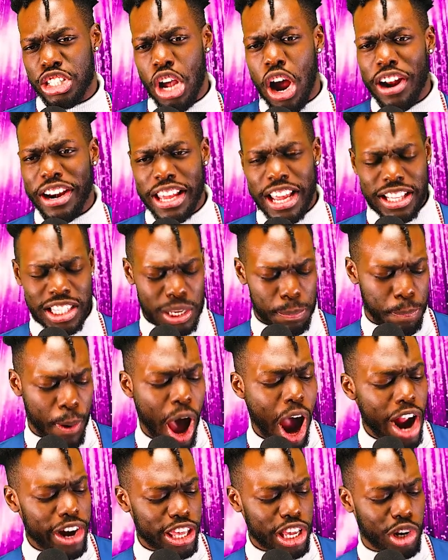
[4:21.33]
turning into
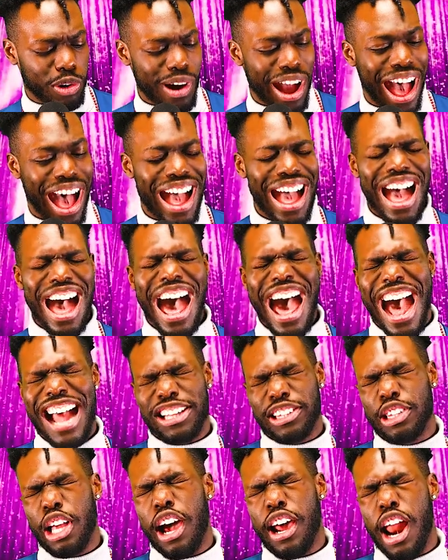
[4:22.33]
Party Gras. I
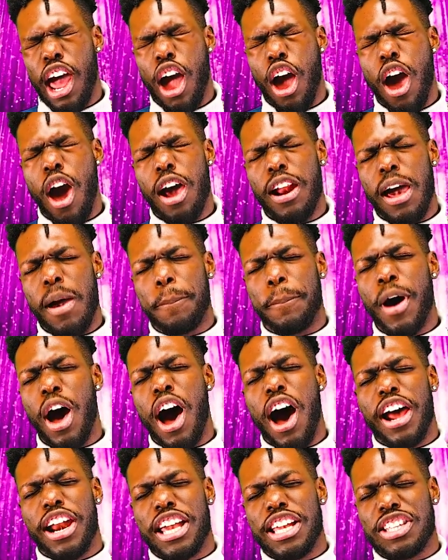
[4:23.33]
thought I heard a
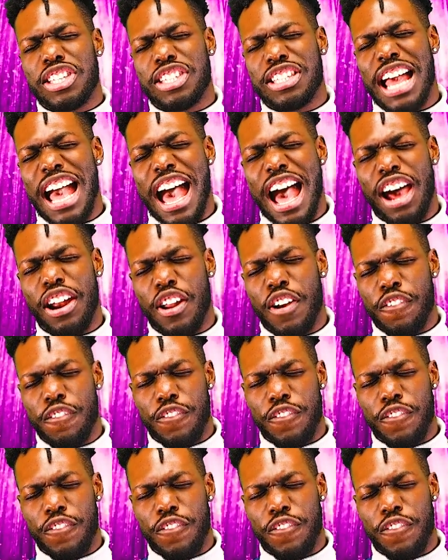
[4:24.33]
party sound.